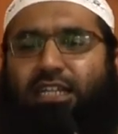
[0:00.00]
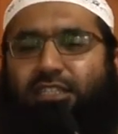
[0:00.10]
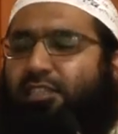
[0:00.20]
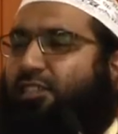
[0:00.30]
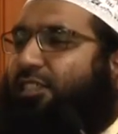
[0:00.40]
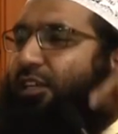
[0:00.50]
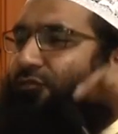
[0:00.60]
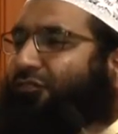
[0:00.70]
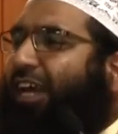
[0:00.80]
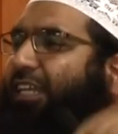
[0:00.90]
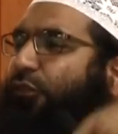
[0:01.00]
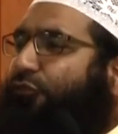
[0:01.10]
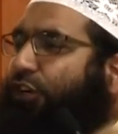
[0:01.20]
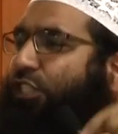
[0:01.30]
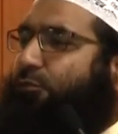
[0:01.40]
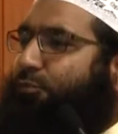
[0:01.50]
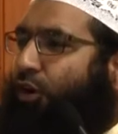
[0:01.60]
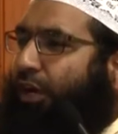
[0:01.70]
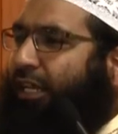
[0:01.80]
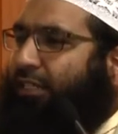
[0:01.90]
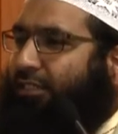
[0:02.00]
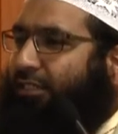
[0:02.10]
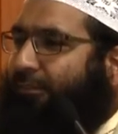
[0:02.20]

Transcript: this is the very first point